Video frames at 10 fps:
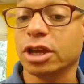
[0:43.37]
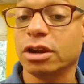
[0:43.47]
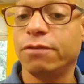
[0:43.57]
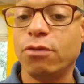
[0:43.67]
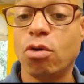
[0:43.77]

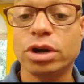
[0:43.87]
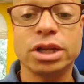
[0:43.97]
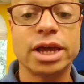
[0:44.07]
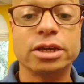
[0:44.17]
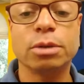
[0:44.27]
if they can
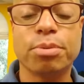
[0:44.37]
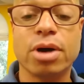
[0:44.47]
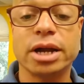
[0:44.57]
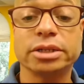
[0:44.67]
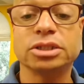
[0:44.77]
afford and
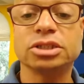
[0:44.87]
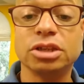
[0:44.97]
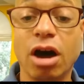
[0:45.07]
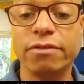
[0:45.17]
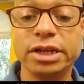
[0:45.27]
like your
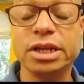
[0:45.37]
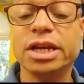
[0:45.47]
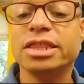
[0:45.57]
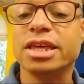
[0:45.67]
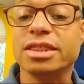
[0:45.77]
product to
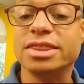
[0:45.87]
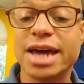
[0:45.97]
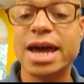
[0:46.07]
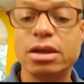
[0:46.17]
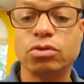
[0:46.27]
solve it,
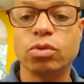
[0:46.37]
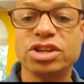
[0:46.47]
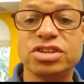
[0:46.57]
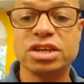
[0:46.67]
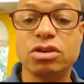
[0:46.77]
then
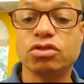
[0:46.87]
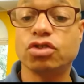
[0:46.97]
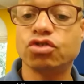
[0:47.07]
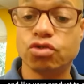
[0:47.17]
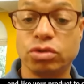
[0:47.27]
that is what
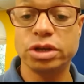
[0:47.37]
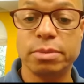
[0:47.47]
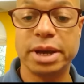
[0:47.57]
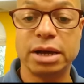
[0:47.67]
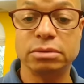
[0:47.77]
sales is
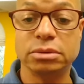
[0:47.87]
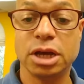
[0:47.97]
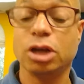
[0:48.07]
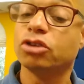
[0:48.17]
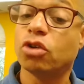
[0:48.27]
truly
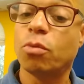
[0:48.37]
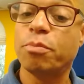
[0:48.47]
about.